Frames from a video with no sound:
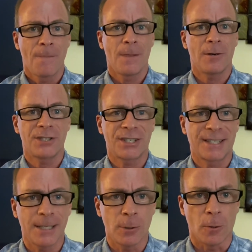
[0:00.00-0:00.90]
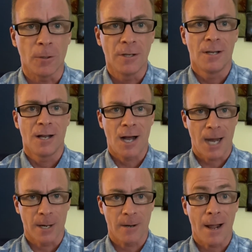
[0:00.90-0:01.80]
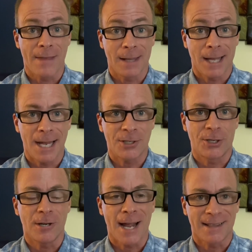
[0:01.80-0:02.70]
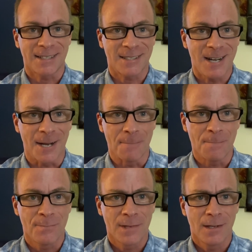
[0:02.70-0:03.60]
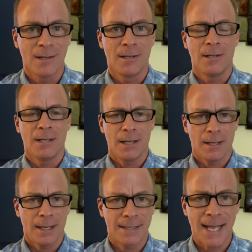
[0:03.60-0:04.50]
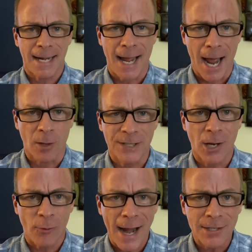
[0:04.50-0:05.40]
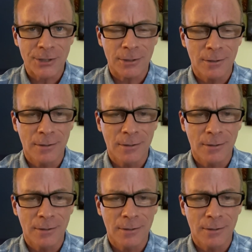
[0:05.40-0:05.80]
they're still higher than last year at this time. Is that a housing crash?